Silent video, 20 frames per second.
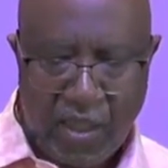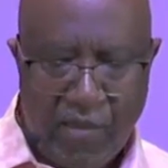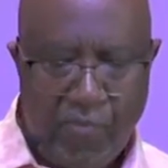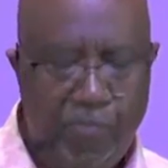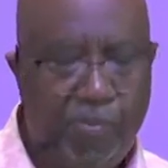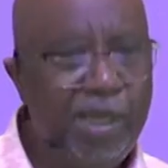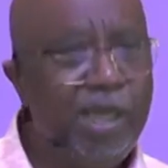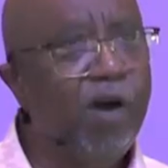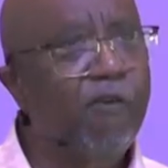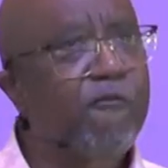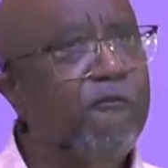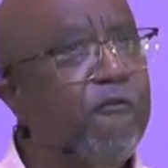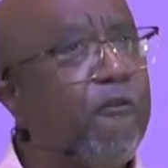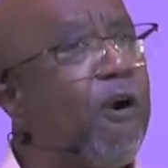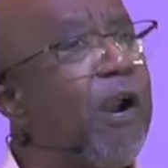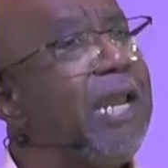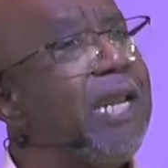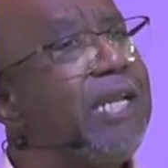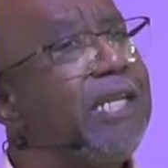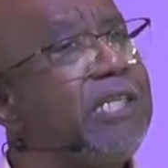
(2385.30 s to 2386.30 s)
Be
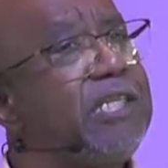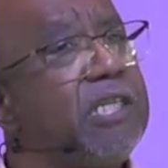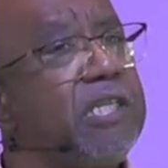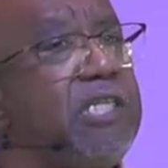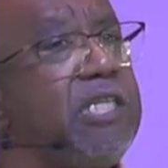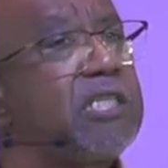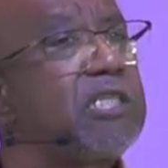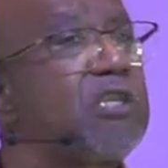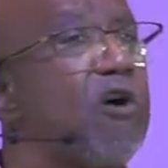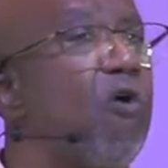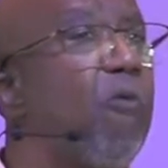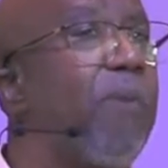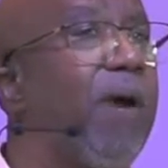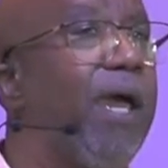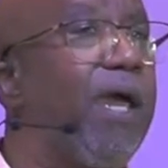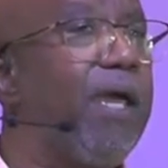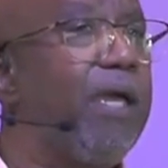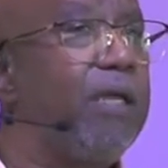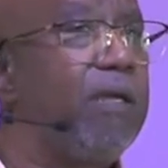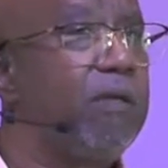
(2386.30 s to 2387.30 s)
afraid to disobey.